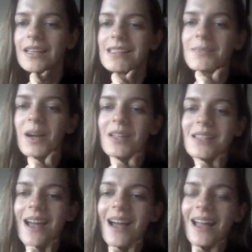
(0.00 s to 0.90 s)

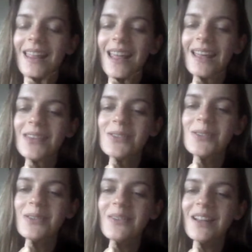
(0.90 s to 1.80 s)
Smart Guy, thank you
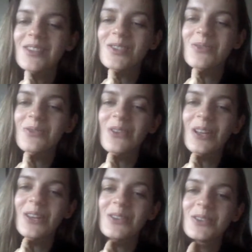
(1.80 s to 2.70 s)
so much for
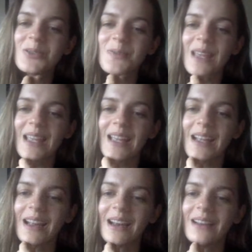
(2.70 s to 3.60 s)
you to be
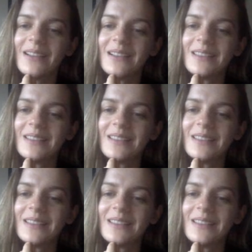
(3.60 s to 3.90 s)
here.